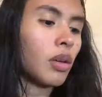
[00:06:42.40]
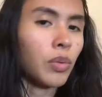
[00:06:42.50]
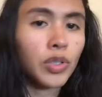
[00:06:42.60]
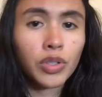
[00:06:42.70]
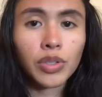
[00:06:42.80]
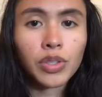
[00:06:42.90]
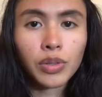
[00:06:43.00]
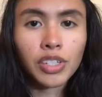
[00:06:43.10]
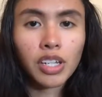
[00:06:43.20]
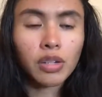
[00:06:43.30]
which is
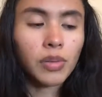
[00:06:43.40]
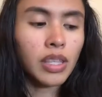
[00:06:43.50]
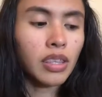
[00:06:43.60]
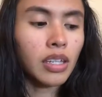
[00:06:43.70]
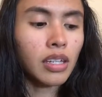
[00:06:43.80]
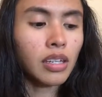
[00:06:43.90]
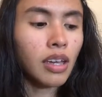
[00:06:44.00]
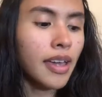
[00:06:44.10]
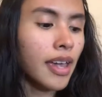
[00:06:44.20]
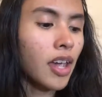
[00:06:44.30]
associated with the
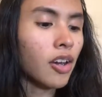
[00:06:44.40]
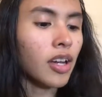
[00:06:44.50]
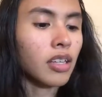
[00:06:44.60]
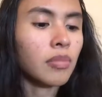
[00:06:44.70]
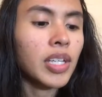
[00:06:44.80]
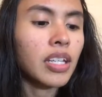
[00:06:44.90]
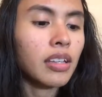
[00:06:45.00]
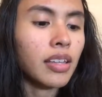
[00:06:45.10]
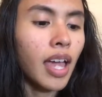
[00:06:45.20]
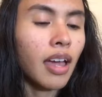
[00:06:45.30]
air
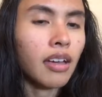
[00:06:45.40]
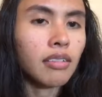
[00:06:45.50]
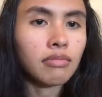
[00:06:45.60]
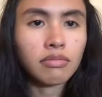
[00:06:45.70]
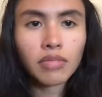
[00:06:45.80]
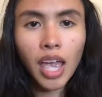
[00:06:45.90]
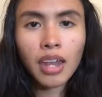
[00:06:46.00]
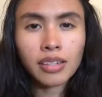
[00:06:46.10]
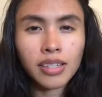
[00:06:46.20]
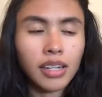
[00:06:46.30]
element that
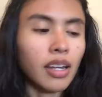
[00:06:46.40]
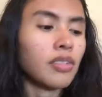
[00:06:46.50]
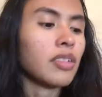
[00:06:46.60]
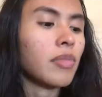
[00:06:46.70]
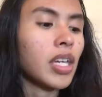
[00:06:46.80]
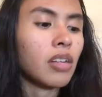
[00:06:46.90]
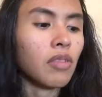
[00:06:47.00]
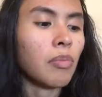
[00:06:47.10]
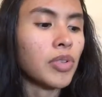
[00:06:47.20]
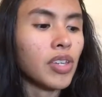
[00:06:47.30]
kind of stand out to me in
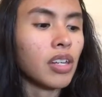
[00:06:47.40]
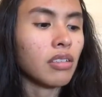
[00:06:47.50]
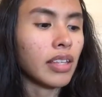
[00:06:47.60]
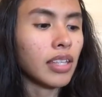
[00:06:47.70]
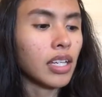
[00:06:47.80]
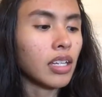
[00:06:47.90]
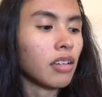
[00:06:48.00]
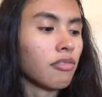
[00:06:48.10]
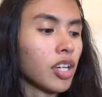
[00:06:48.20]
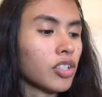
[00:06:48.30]
representing the
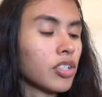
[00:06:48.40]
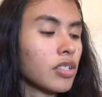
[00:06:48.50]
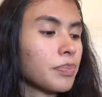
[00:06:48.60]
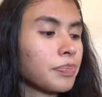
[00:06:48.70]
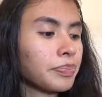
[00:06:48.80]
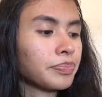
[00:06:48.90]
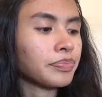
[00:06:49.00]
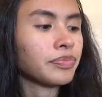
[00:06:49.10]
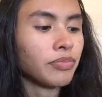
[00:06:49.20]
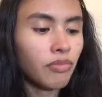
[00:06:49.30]
thinking function.
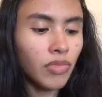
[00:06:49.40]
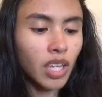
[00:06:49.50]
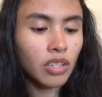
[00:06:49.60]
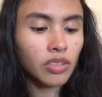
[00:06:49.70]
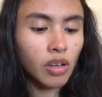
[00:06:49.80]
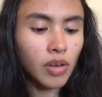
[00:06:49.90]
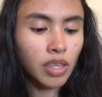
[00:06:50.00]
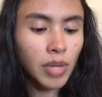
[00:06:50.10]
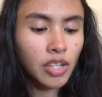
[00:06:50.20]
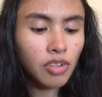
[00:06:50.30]
So in
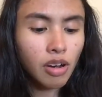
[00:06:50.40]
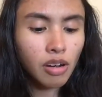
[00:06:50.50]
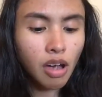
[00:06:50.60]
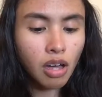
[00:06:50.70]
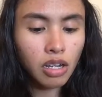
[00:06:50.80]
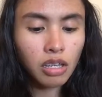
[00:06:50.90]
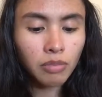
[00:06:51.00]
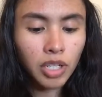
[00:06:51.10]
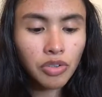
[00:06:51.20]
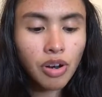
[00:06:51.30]
the major arcana, the
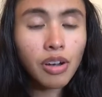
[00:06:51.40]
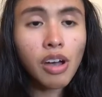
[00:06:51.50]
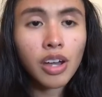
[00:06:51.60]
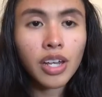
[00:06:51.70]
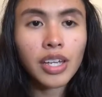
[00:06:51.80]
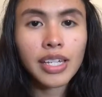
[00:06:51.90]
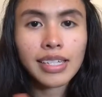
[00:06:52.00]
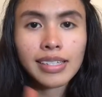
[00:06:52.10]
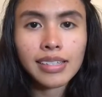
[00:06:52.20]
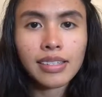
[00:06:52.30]
major arcana
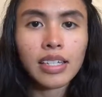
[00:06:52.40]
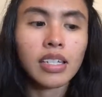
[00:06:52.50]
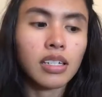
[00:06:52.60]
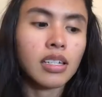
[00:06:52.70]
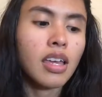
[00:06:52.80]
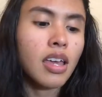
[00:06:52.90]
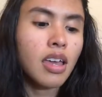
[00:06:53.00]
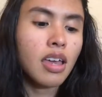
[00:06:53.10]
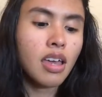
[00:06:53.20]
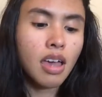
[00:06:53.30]
is the
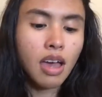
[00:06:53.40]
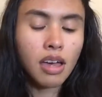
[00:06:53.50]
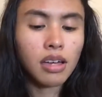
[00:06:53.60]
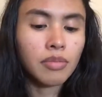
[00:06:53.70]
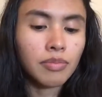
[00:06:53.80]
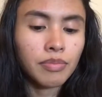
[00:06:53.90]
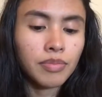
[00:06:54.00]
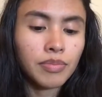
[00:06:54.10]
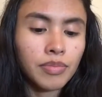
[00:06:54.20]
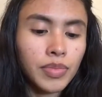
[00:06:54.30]
um,
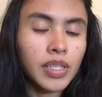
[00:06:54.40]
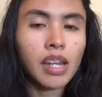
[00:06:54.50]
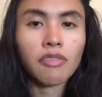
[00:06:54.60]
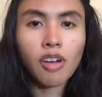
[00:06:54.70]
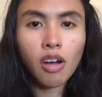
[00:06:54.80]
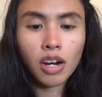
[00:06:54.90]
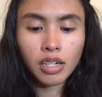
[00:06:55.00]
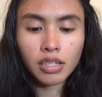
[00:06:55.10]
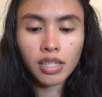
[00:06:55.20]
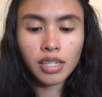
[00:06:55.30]
set of
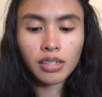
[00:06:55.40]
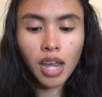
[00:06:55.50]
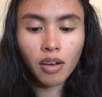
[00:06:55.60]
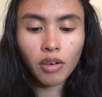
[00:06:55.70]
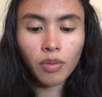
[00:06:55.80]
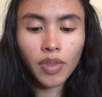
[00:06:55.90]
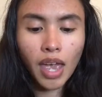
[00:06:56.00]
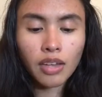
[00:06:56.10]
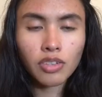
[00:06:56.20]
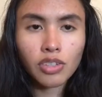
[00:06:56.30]
cards in tarot
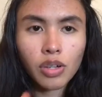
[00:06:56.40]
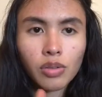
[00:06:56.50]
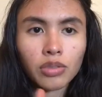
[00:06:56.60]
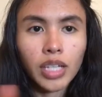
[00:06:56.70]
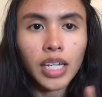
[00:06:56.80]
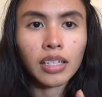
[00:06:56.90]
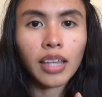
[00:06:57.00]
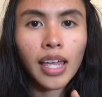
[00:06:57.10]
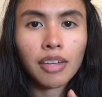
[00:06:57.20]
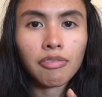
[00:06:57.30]
that show like
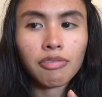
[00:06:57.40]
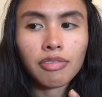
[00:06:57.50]
life